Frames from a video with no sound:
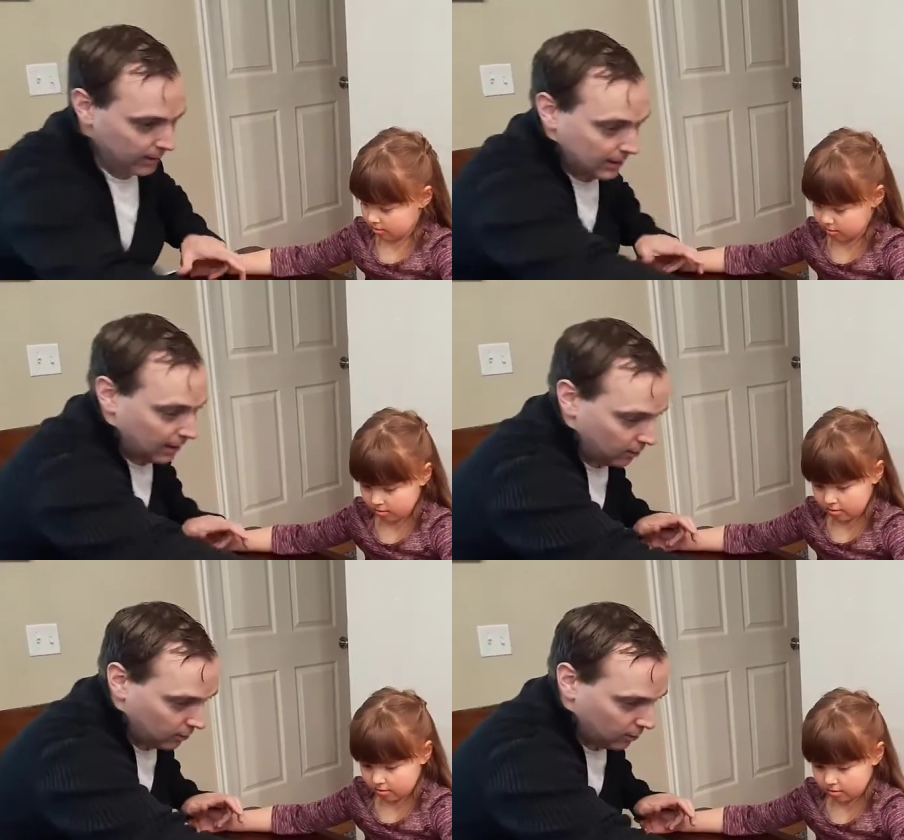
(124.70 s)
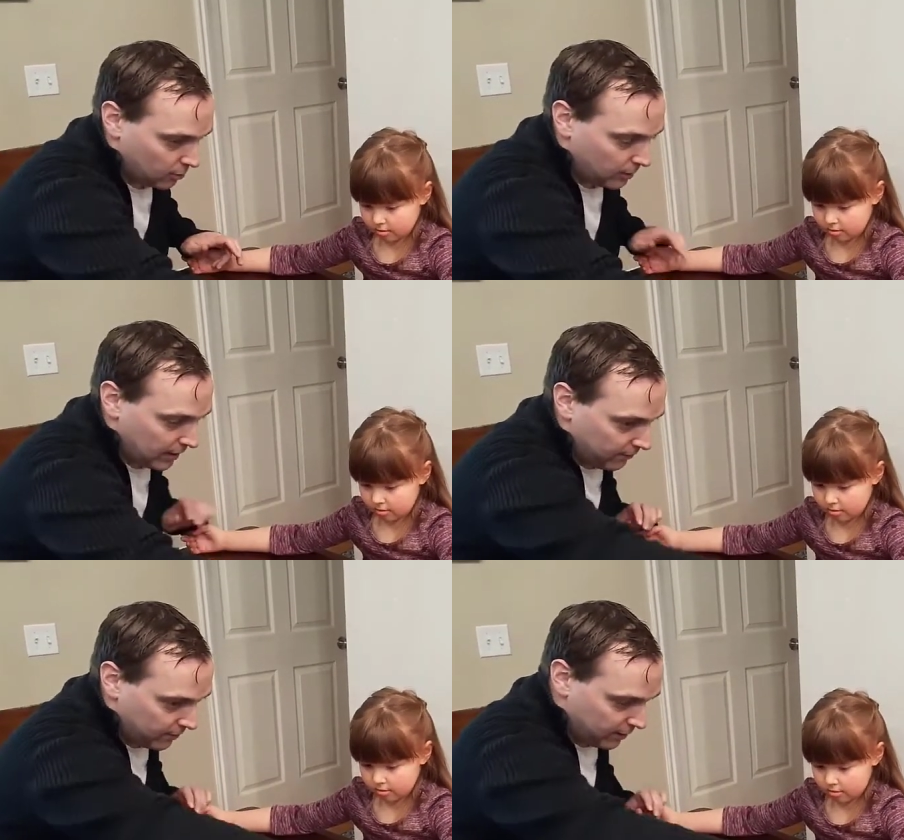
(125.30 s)
Speaker 1: right, now look. We
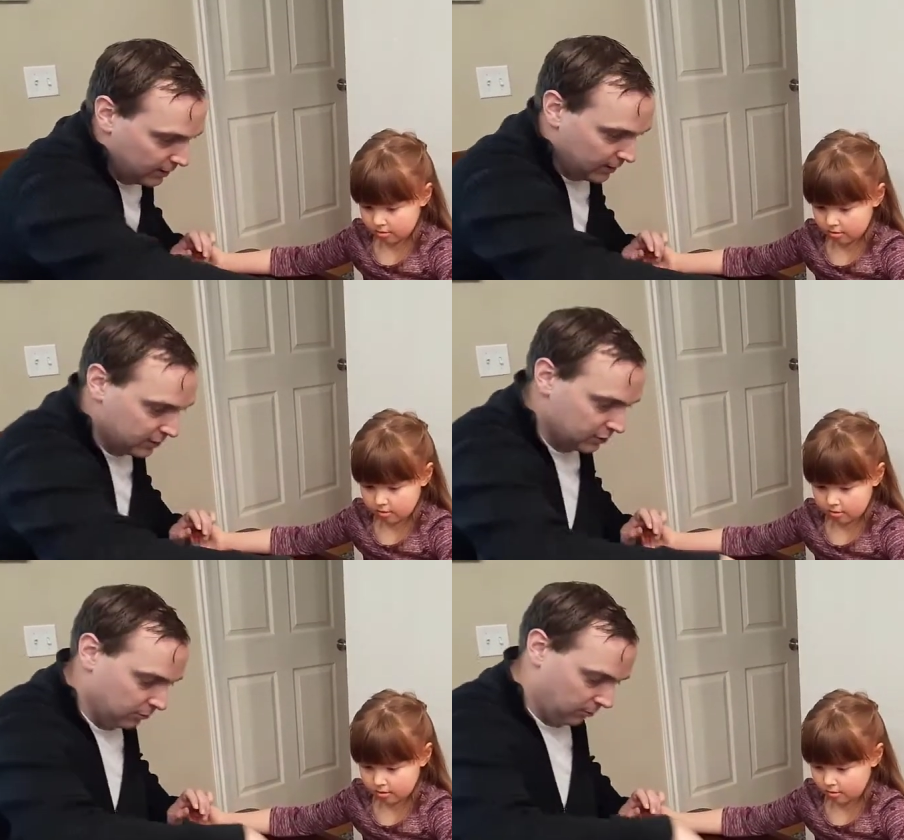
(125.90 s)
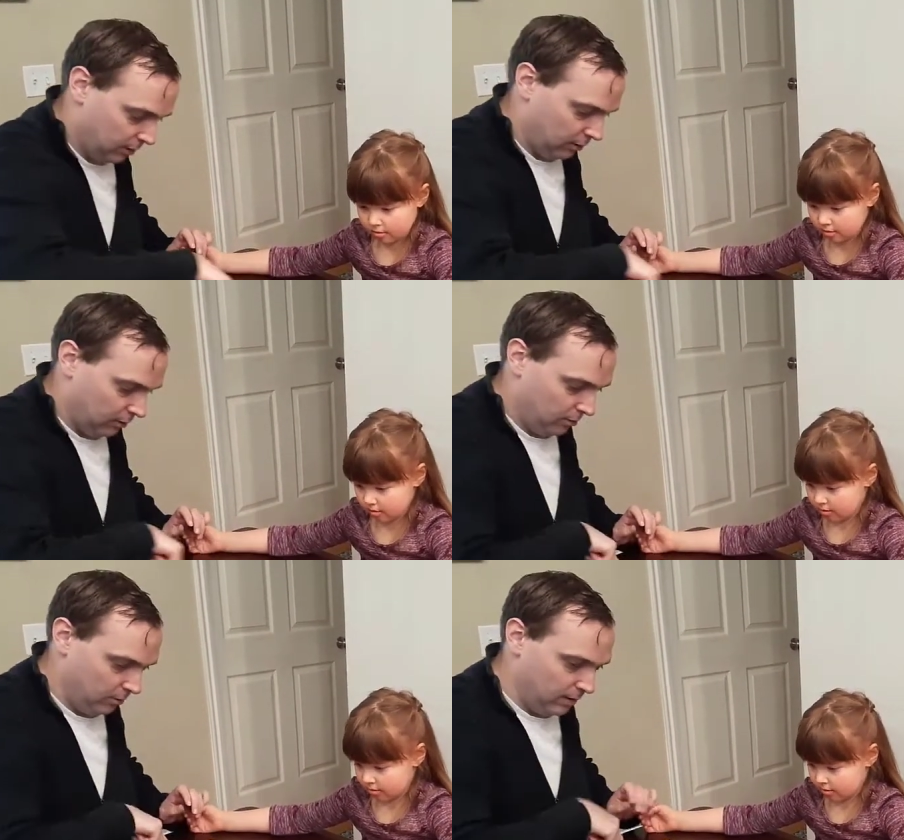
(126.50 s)
have this
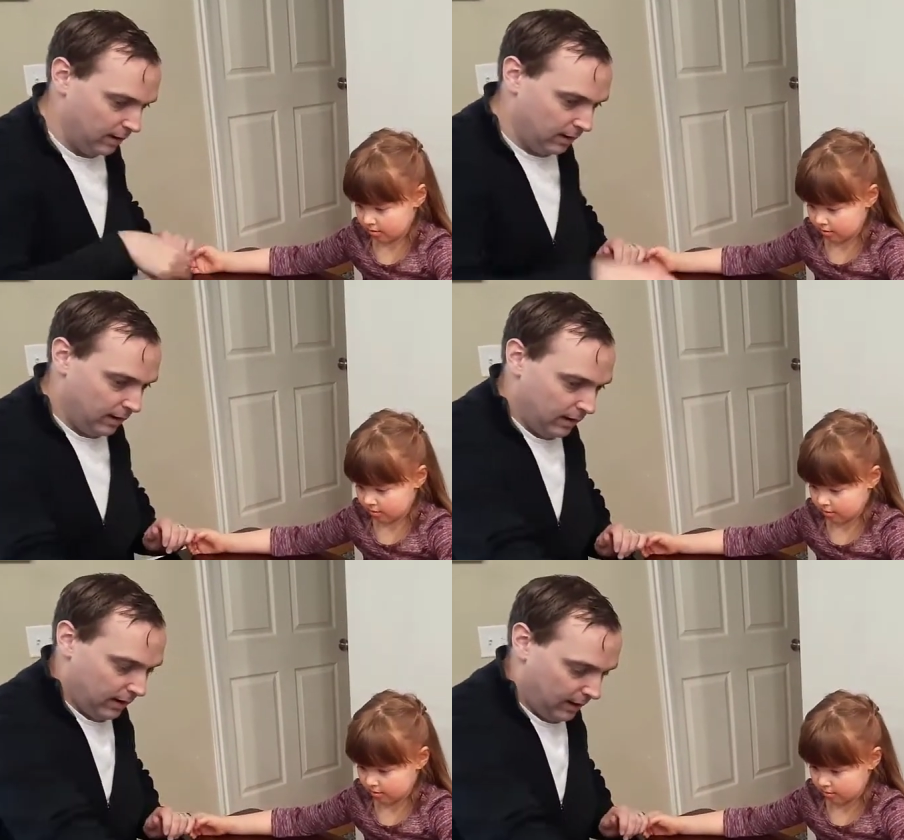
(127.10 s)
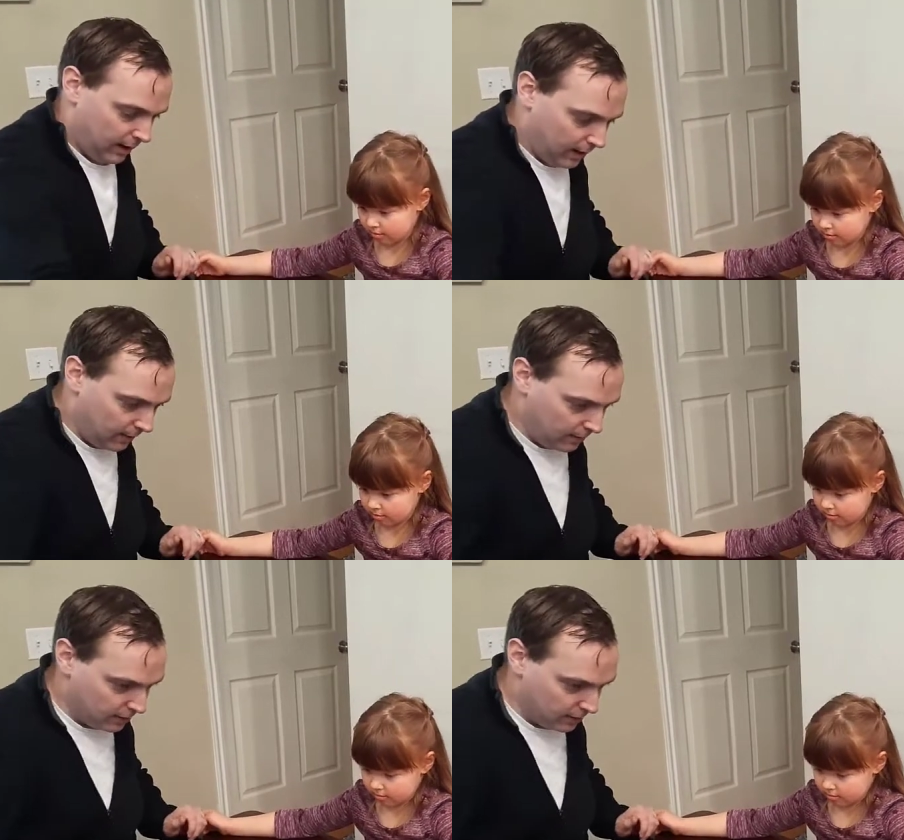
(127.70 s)
row and